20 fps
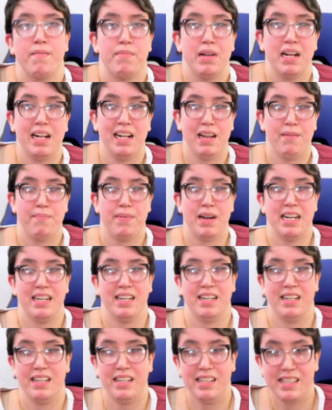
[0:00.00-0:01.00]
Bailey
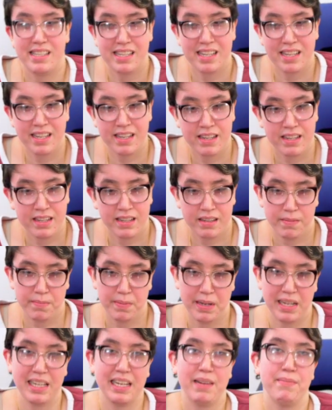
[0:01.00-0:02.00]
Buttons.
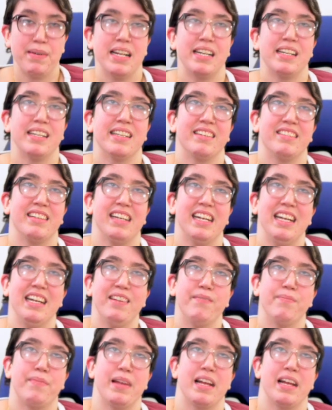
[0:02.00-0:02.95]
Bailey Button three?